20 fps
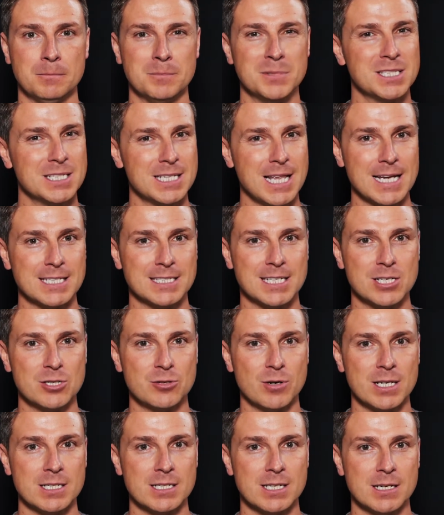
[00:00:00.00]
See, that's
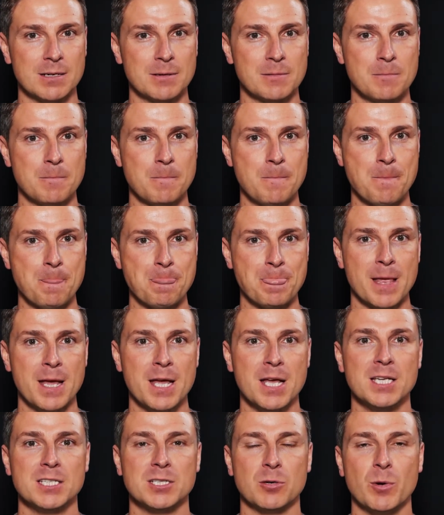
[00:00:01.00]
interesting.
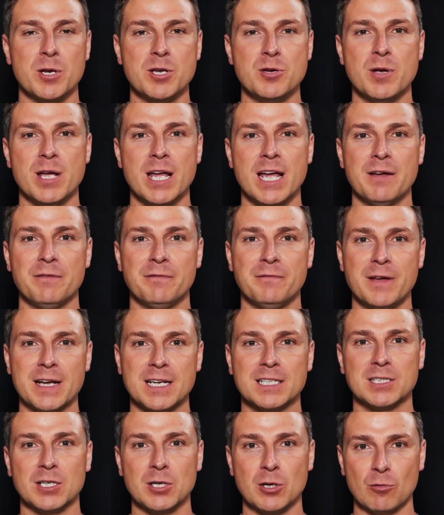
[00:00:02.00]
So when you hear
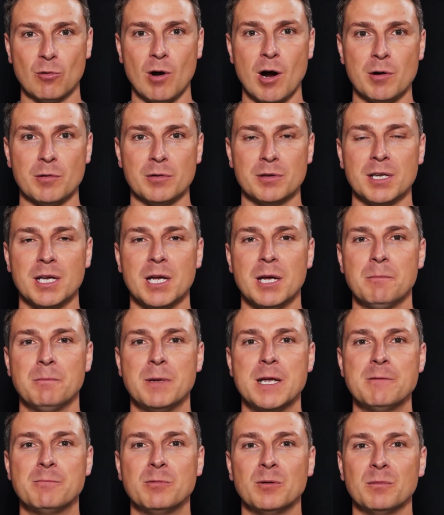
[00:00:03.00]
fixed and growth,
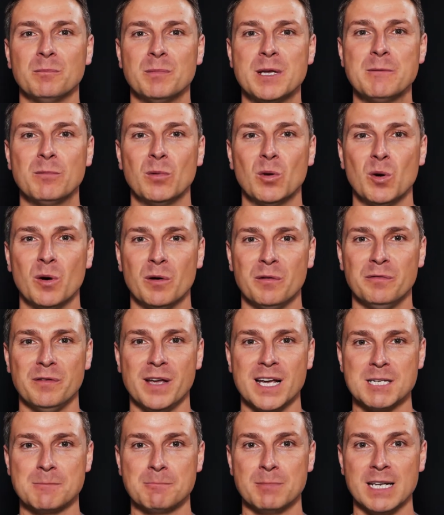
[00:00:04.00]
people who are
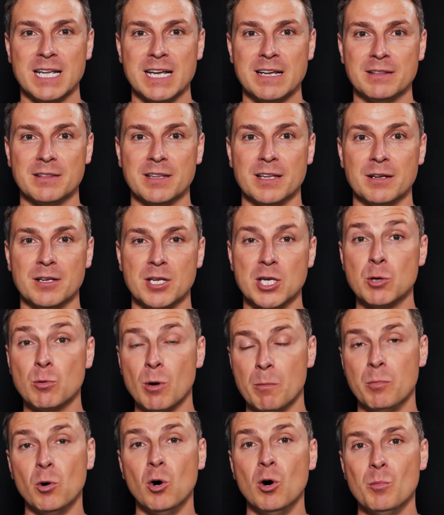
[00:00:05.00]
fixed believe that you
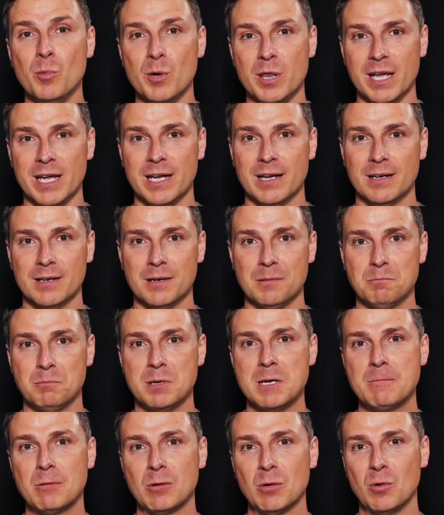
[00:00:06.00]
were born with it.
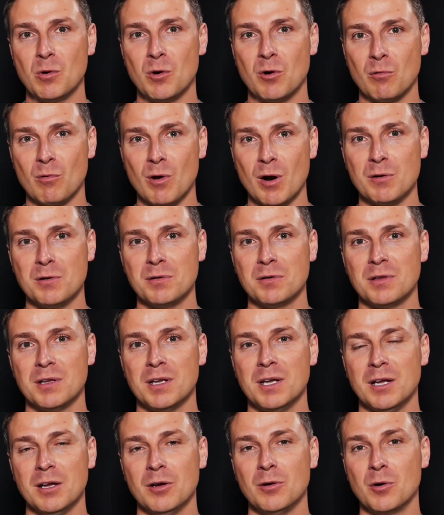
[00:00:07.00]
People who are
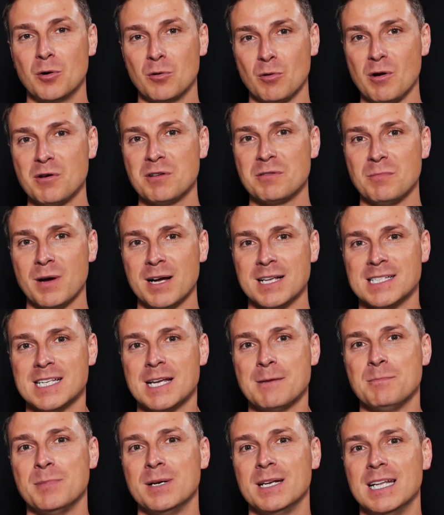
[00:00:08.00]
growth
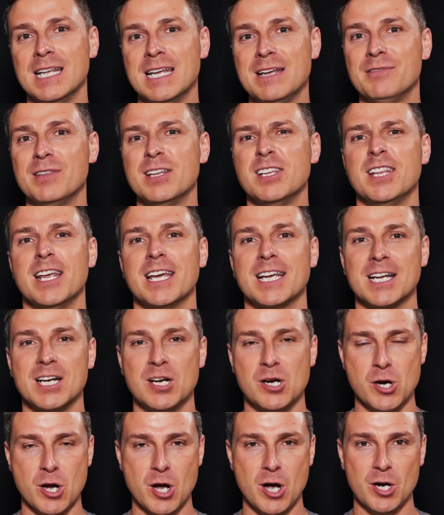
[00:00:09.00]
mindset believe that they
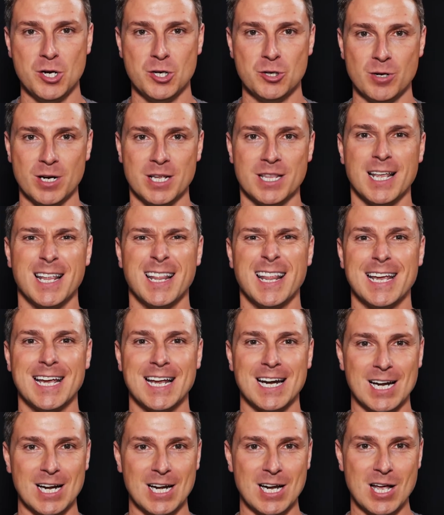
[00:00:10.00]
can nurture it, that they
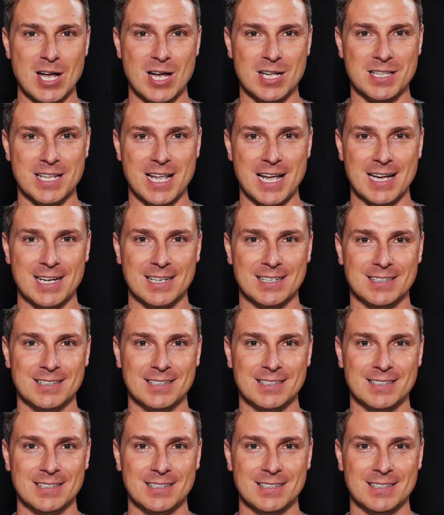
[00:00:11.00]
can learn that.